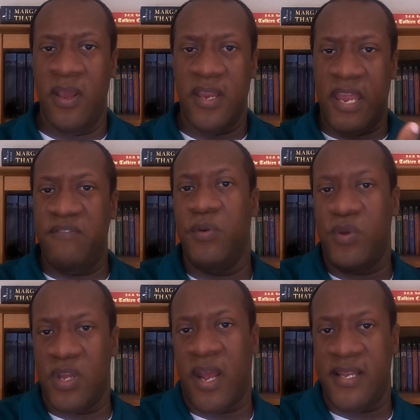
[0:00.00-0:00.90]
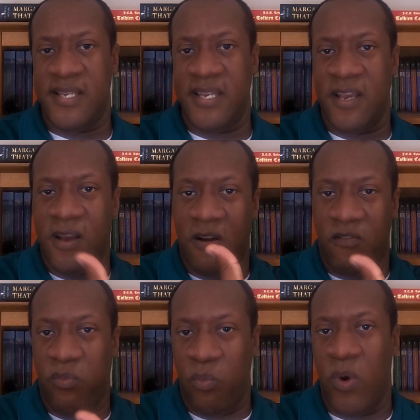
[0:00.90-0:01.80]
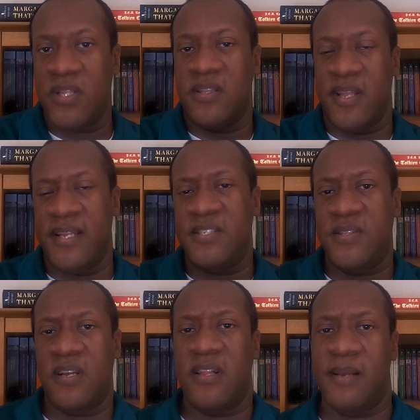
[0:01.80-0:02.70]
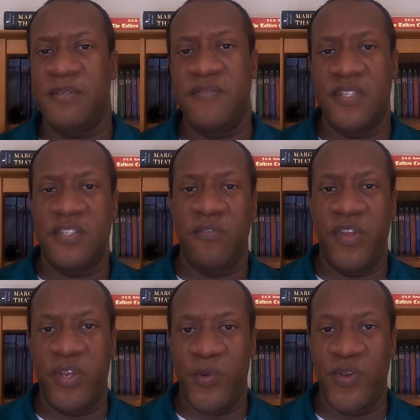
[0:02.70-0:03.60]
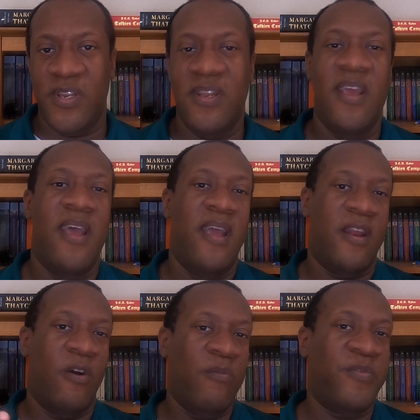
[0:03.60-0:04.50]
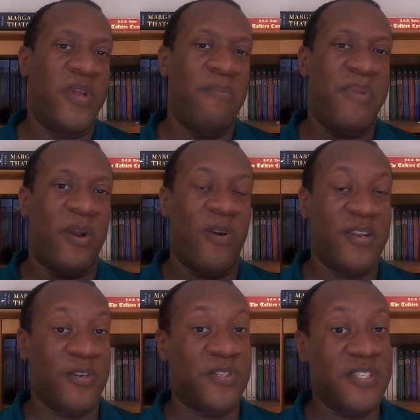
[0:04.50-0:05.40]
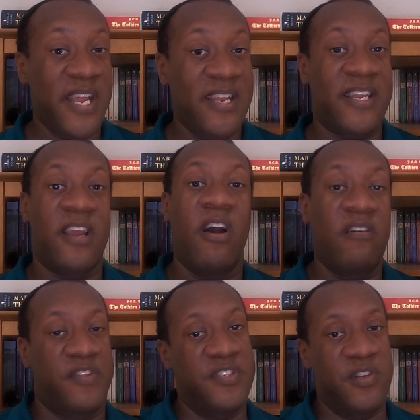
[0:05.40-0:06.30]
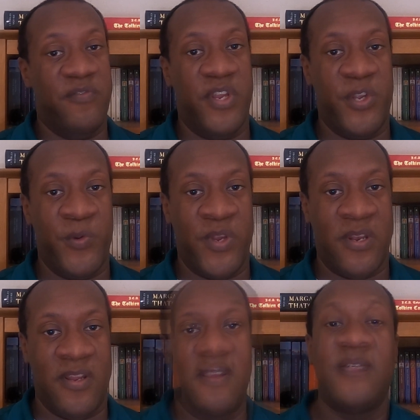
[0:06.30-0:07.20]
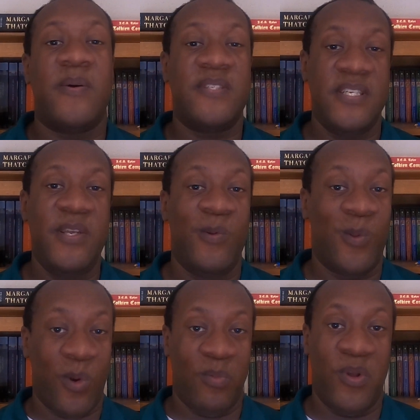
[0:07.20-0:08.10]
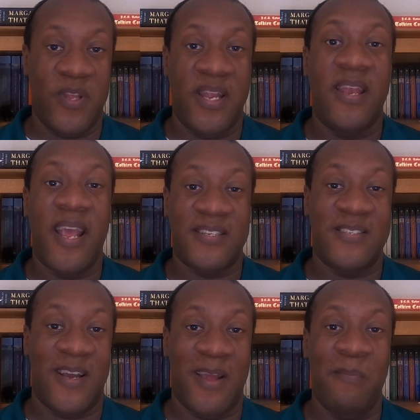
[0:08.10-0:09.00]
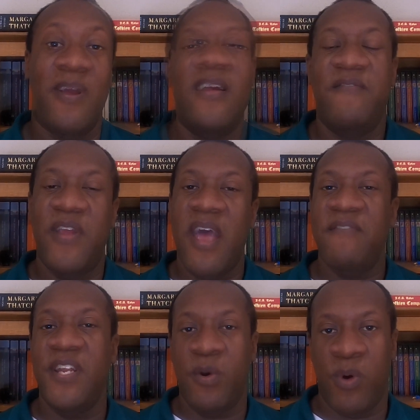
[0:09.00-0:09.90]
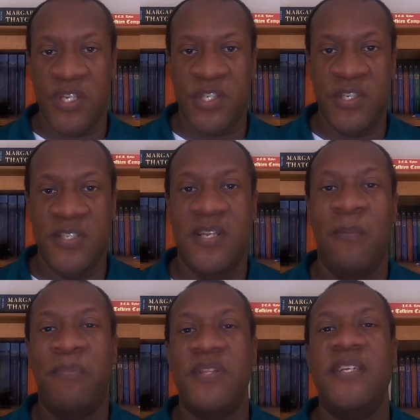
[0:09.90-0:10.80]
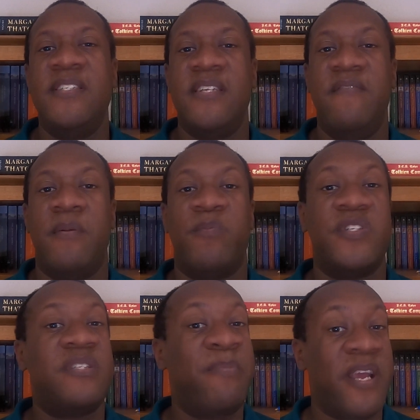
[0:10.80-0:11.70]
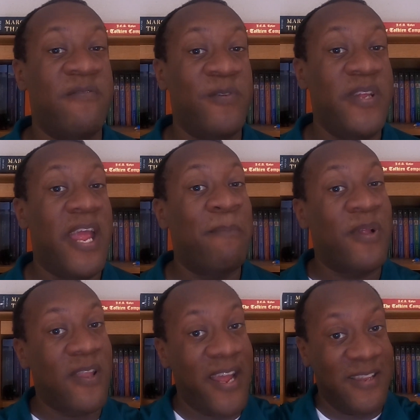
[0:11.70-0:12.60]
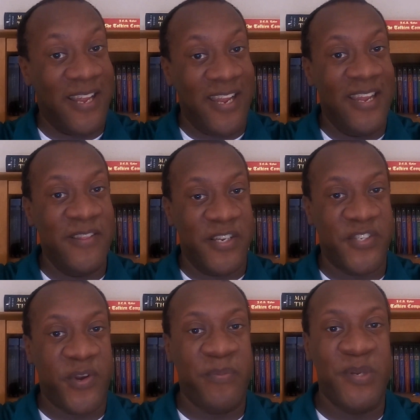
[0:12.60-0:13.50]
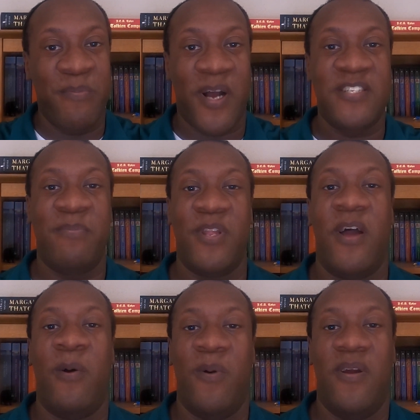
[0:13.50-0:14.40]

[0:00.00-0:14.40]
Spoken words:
gave you a good idea of what led to the collapse of the Soviet Union, and hopefully a better understanding of the Soviet Union. So I'll see you, Lord willing, next time. If you have any questions, please leave them respectfully and politely in the description box below.